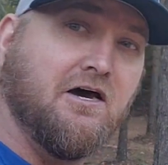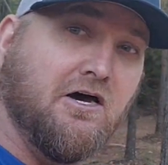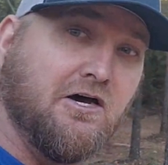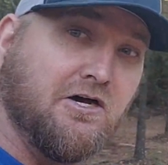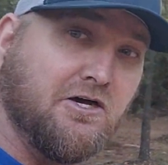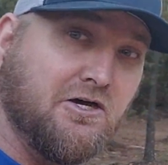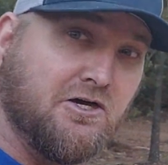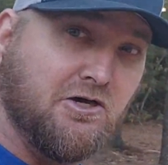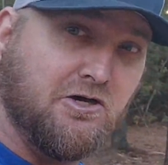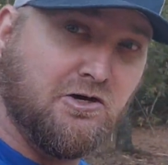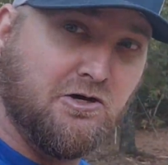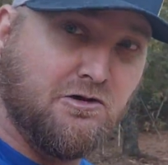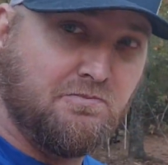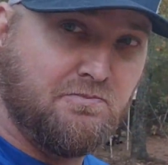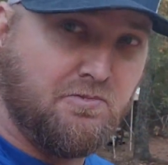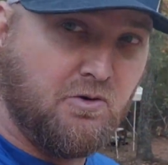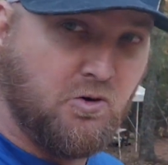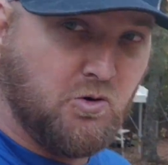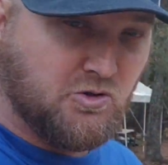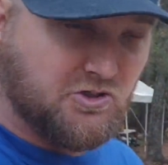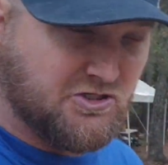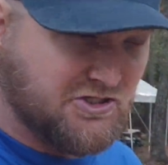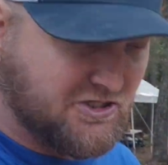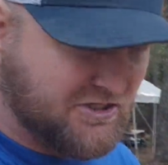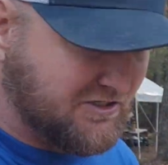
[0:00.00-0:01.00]
a good
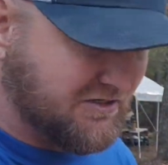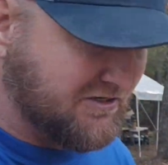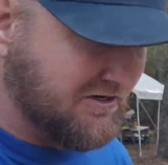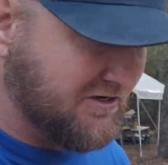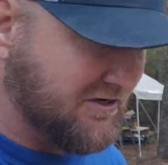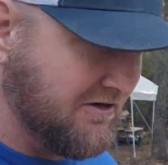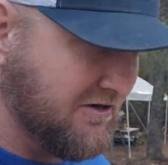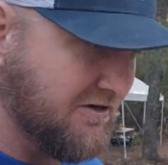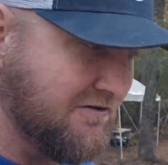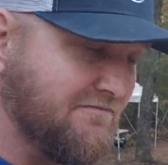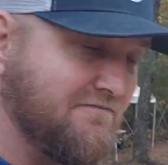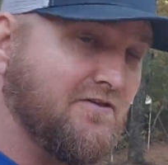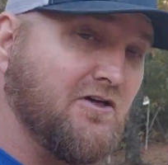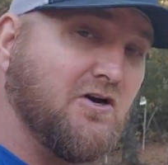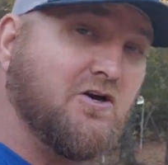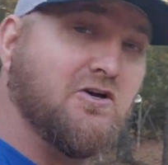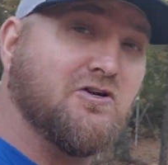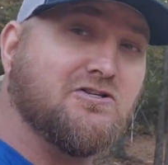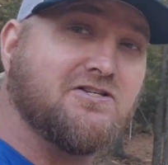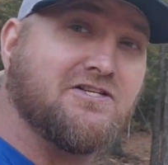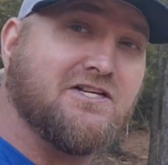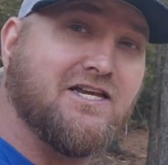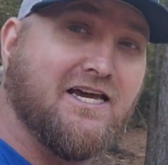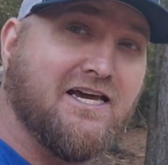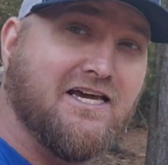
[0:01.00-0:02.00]
portion of
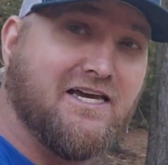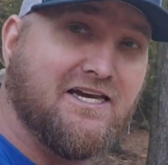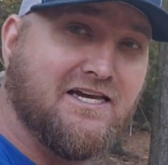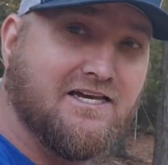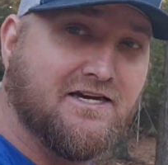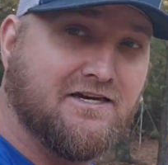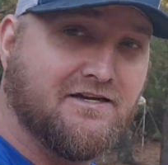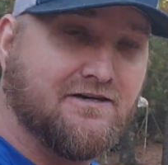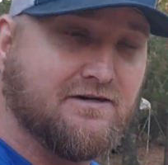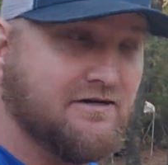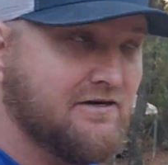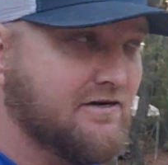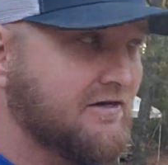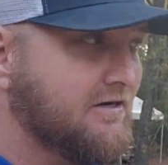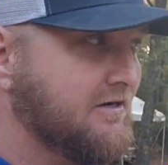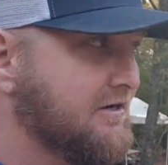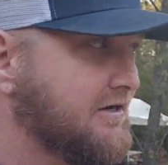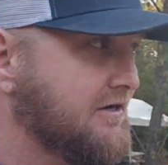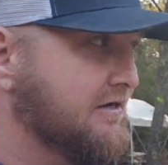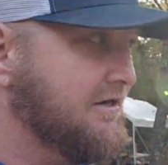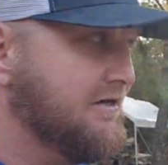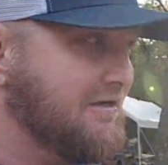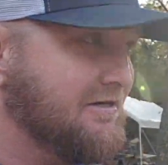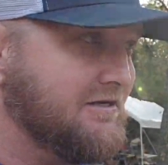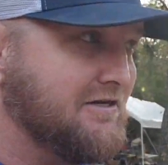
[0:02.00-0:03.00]
Thursday
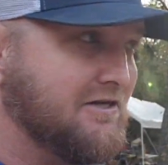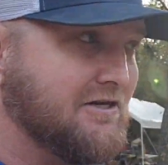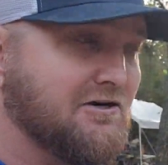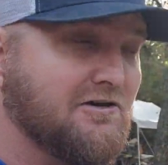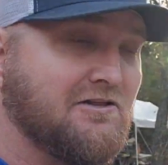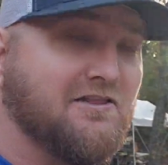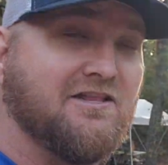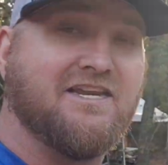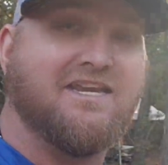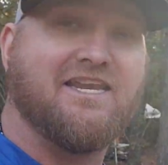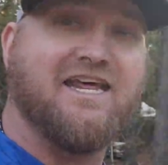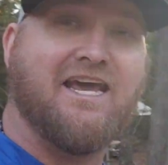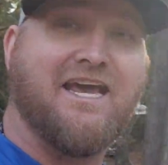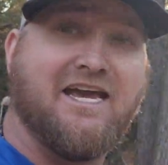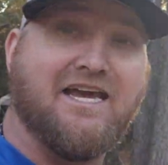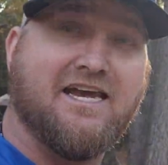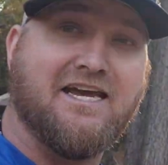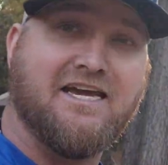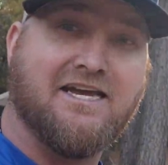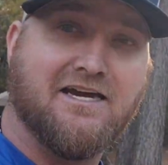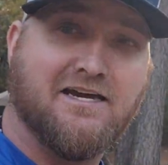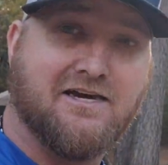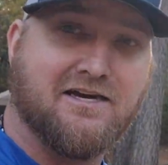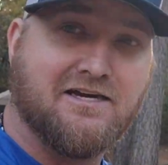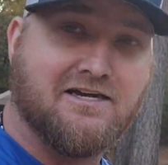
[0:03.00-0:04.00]
during the
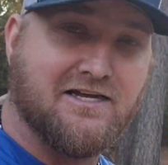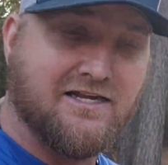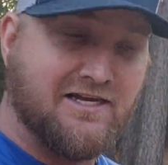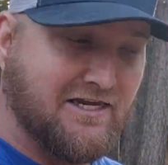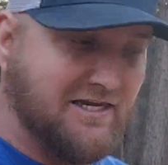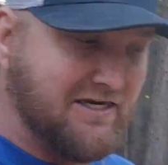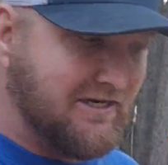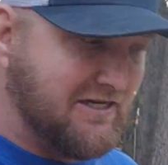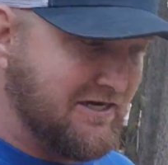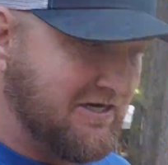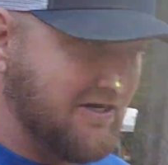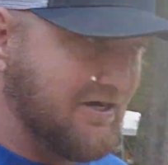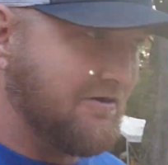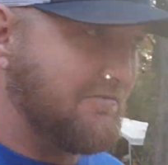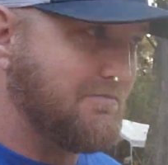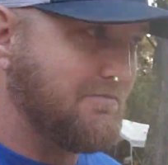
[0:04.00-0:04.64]
day cleaning